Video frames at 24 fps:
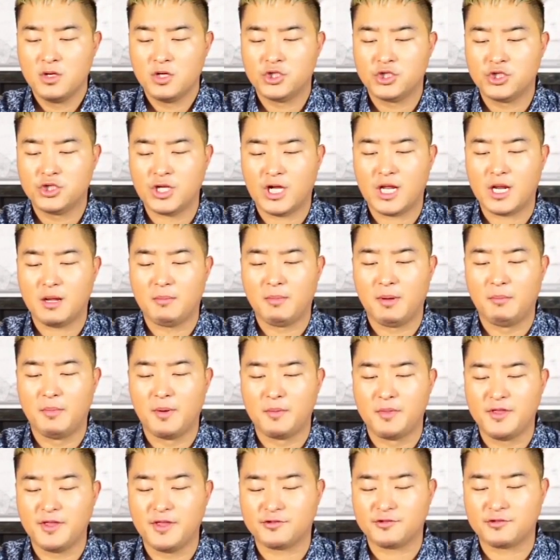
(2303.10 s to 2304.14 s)
Shut up
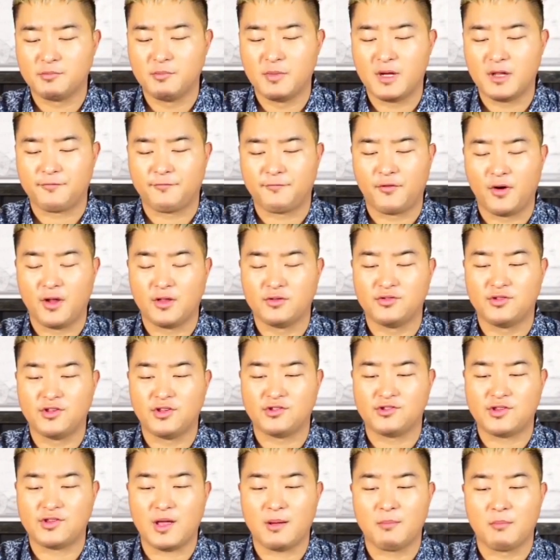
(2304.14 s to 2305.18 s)
above. This month, friends,
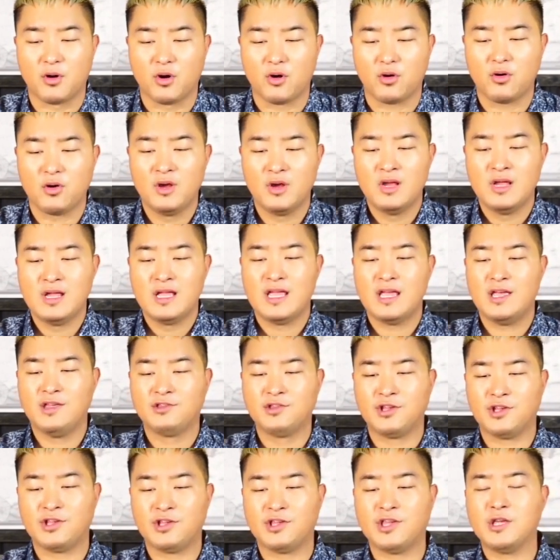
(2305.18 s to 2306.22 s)
December
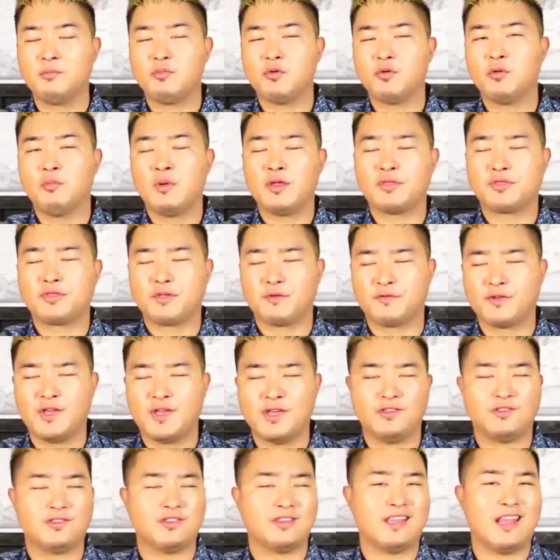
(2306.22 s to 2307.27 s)
is a Hebrew month of
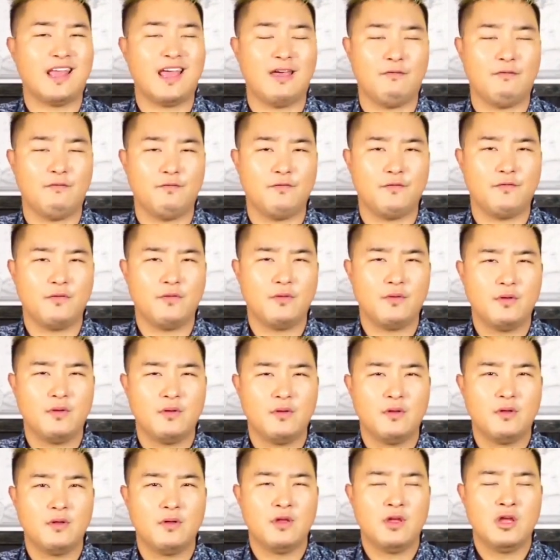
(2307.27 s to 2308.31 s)
Kislev,
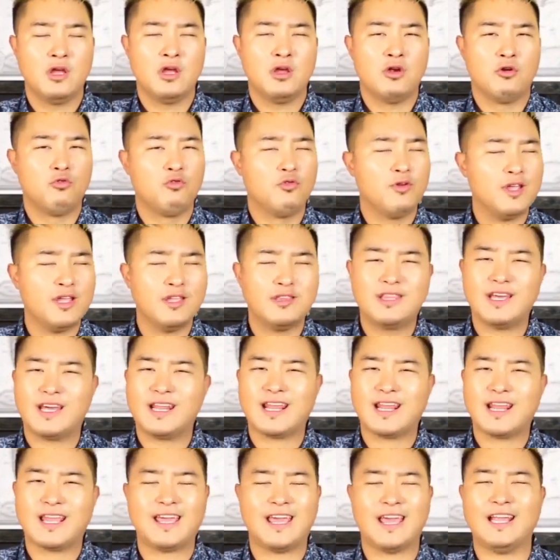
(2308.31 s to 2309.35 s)

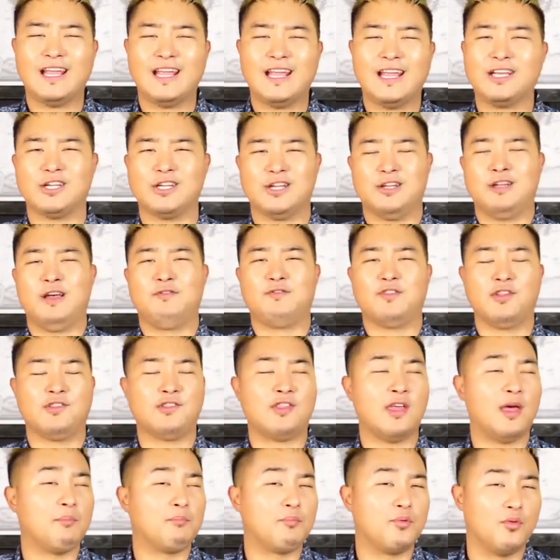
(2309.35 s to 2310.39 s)
rededication of
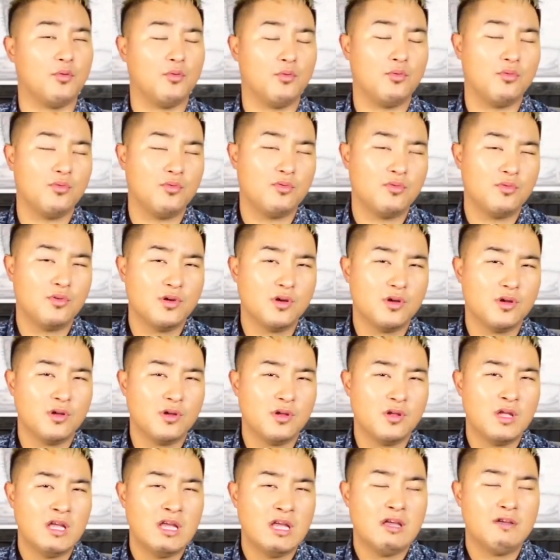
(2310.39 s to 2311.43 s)
the temple,
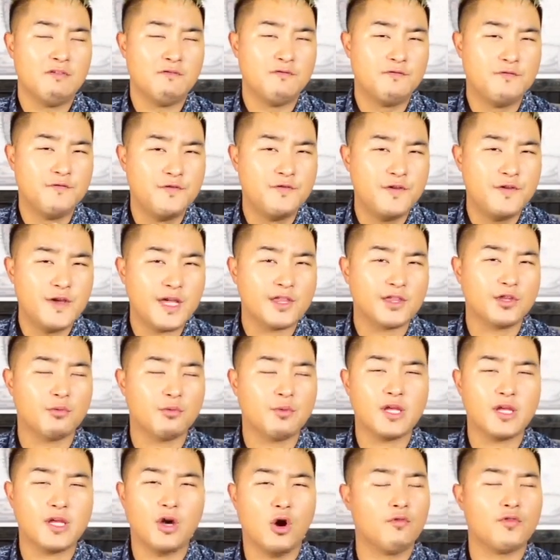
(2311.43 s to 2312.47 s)

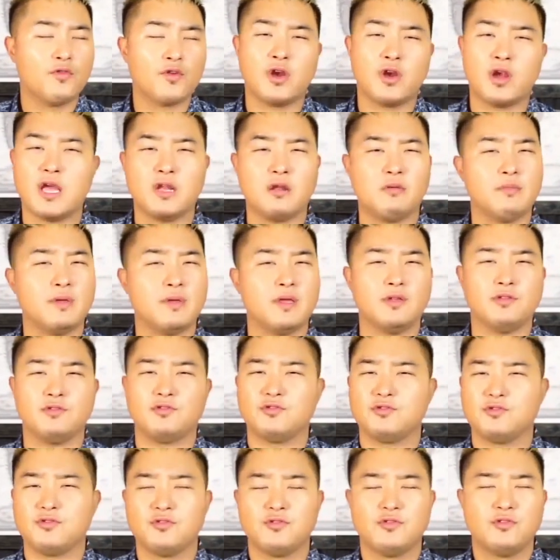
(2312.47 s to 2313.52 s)
victory over your
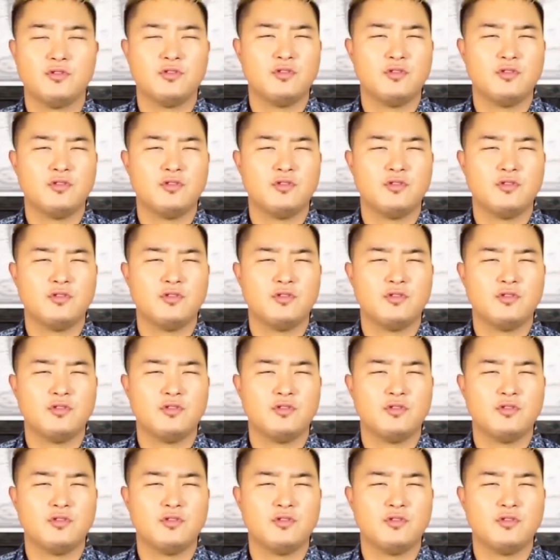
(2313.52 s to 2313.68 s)
enemies,